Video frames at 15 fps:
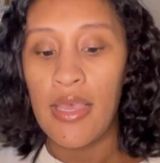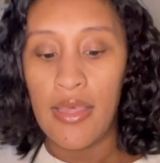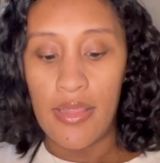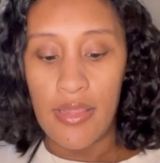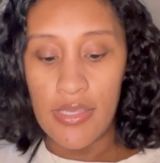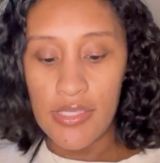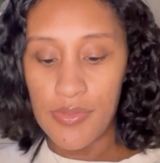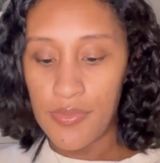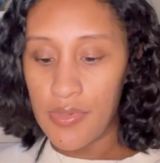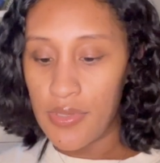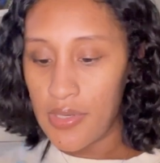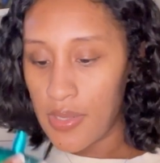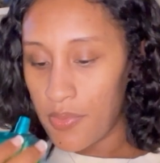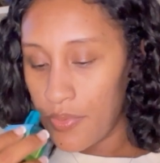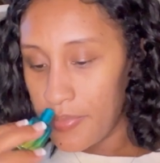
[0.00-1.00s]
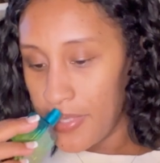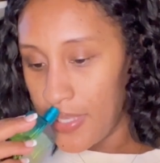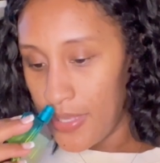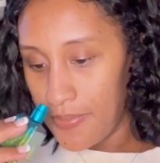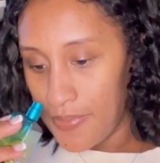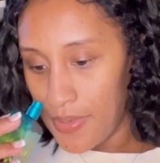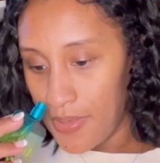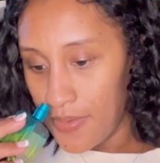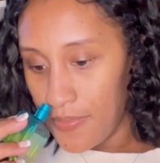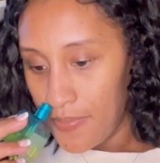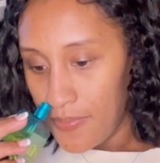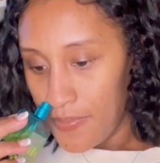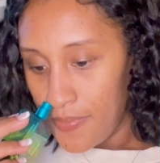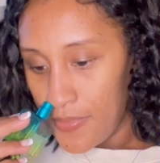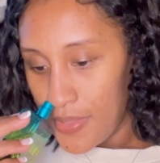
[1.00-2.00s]
This one I will be keeping.
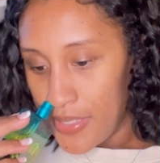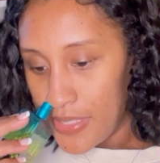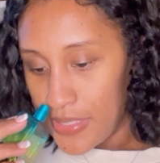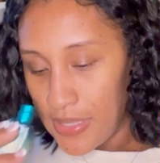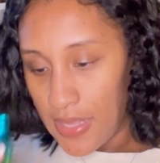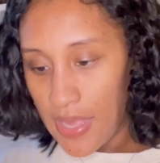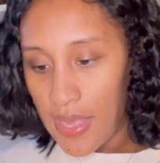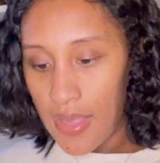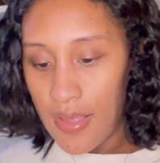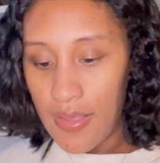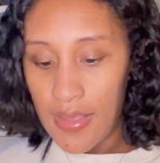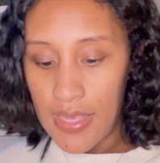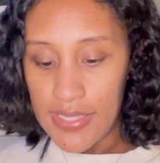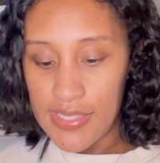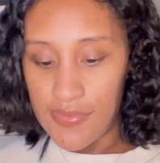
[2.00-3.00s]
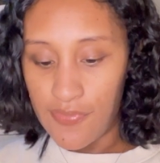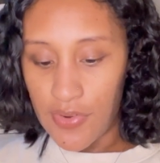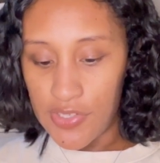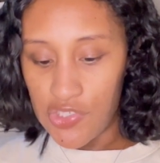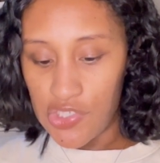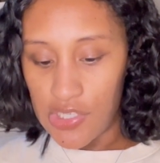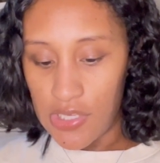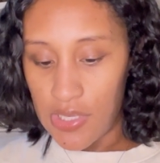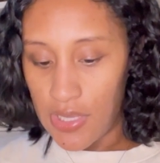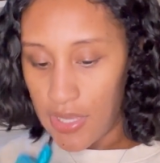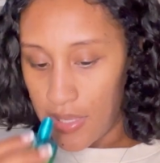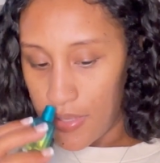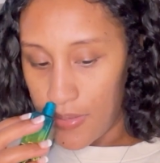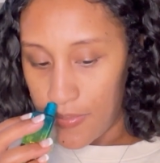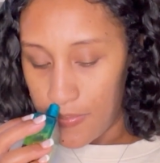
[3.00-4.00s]
It's a freshie,
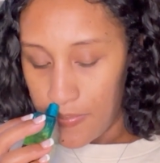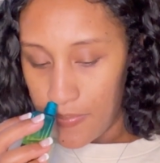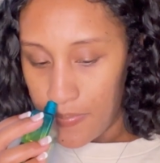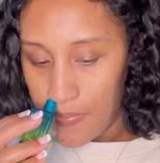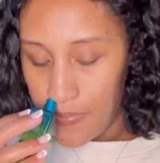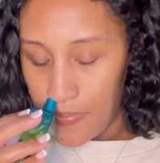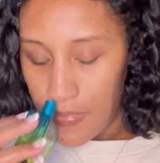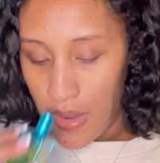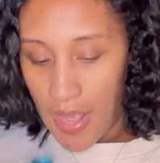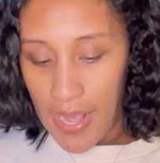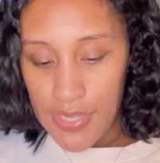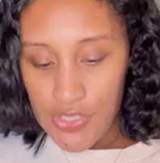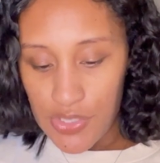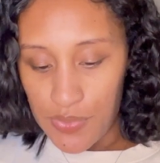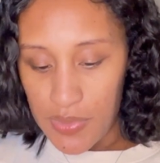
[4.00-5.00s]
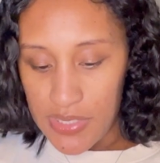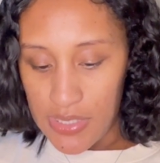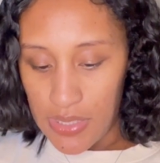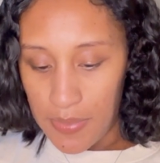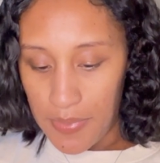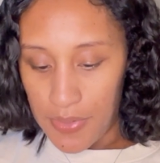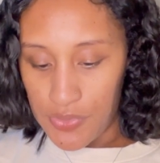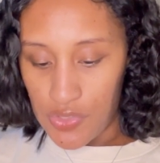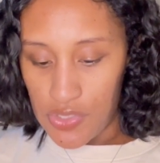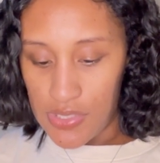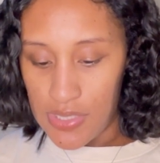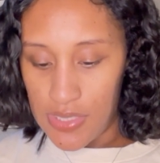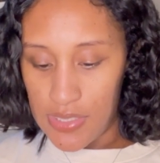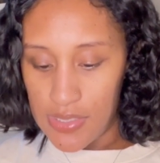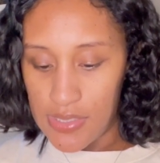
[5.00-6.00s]
and I just recently purchased
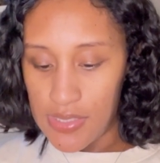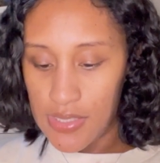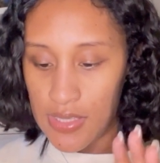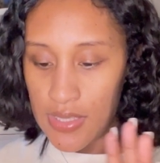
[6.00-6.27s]
this.